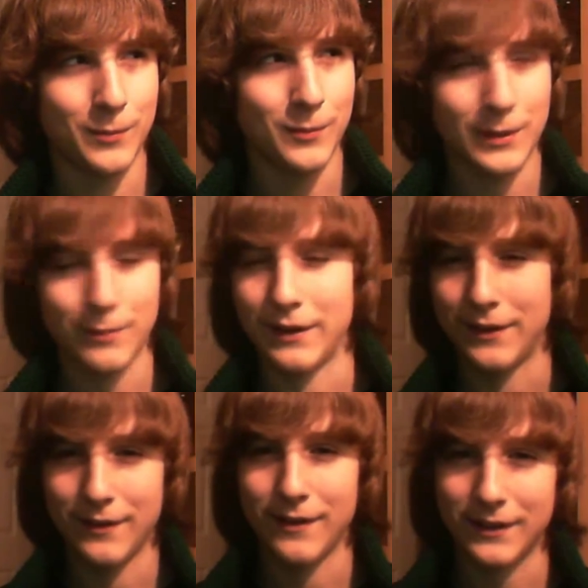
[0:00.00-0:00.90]
What am I
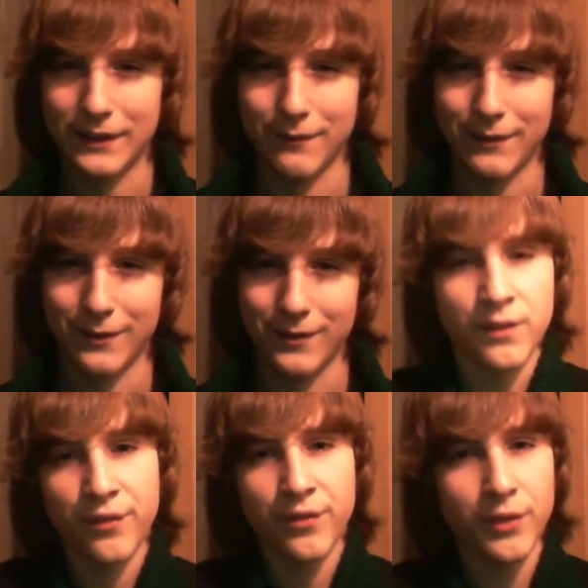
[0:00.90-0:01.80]
talking about? The
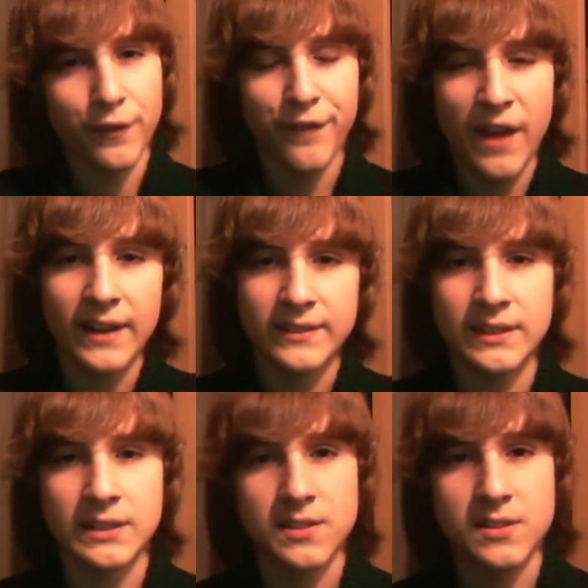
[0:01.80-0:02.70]
fact
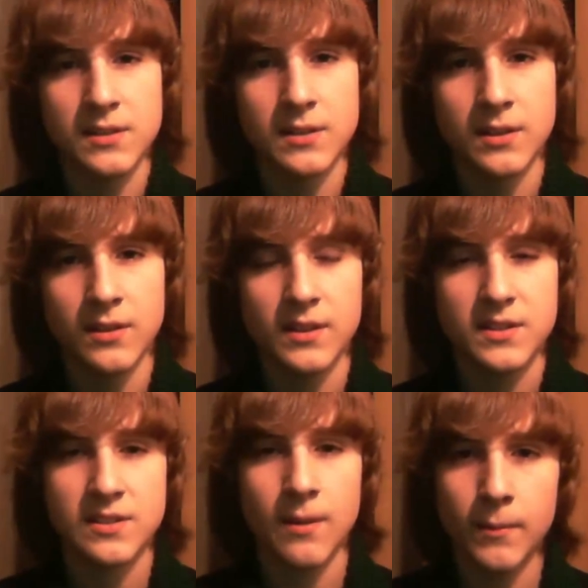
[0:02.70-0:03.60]
is that
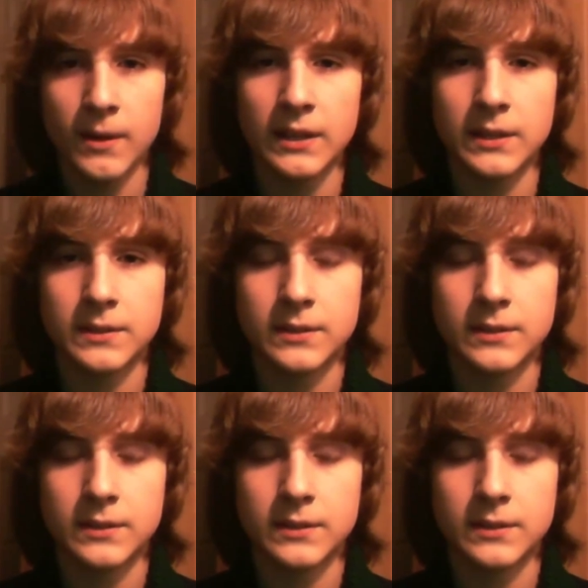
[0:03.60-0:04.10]
somebody